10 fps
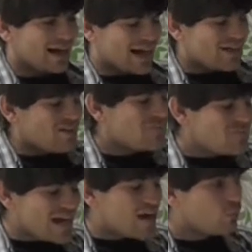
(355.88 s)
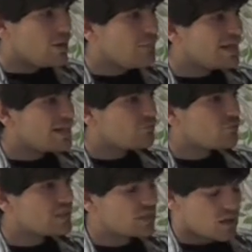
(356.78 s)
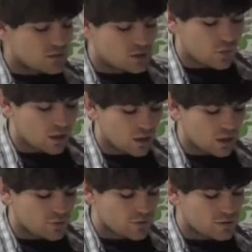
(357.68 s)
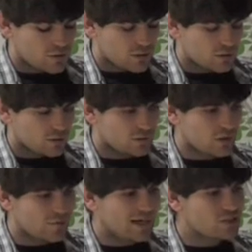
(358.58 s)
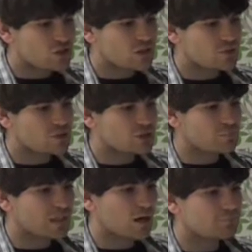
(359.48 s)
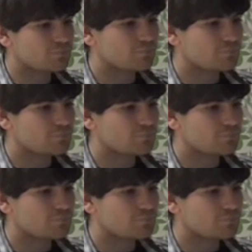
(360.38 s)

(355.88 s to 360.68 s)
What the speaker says: And I fear we may never return to our clothes. That our relationship has just become